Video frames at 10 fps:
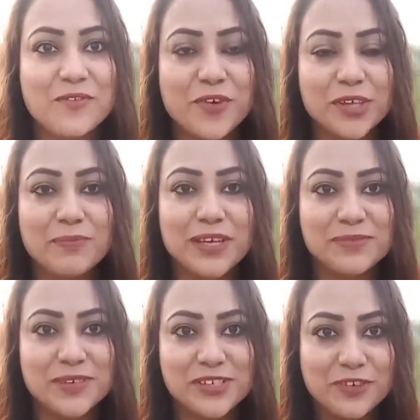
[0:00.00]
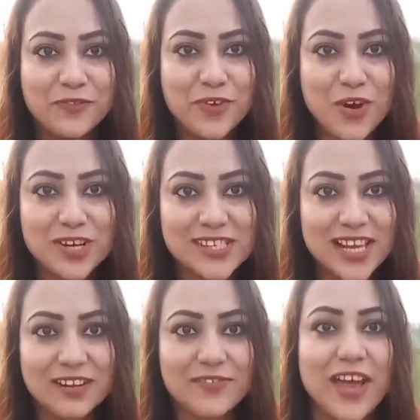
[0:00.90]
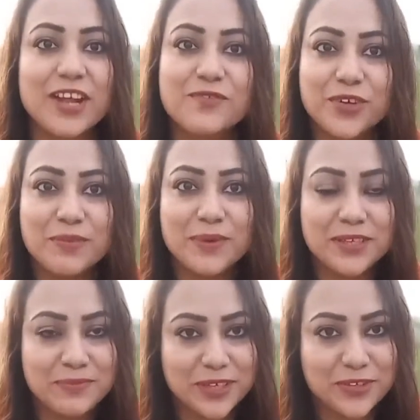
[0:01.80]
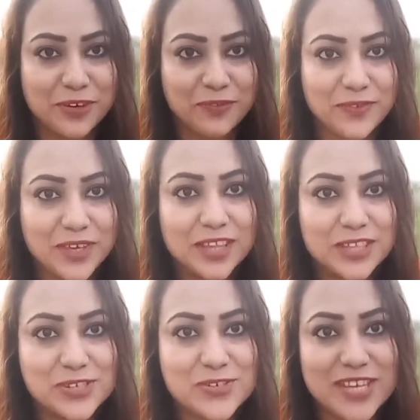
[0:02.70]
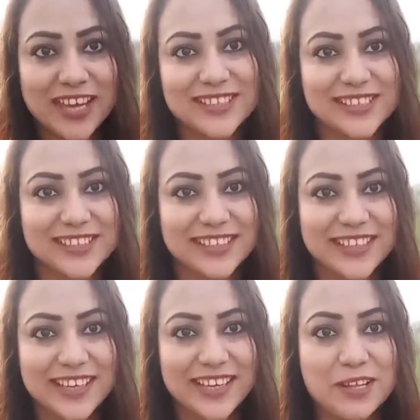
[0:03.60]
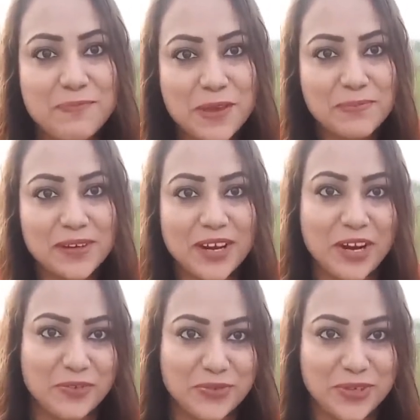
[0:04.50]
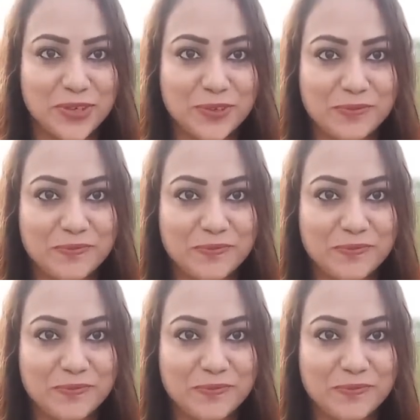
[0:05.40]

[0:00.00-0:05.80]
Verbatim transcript: for the betterment of yourself and for the betterment of the society, the people around you.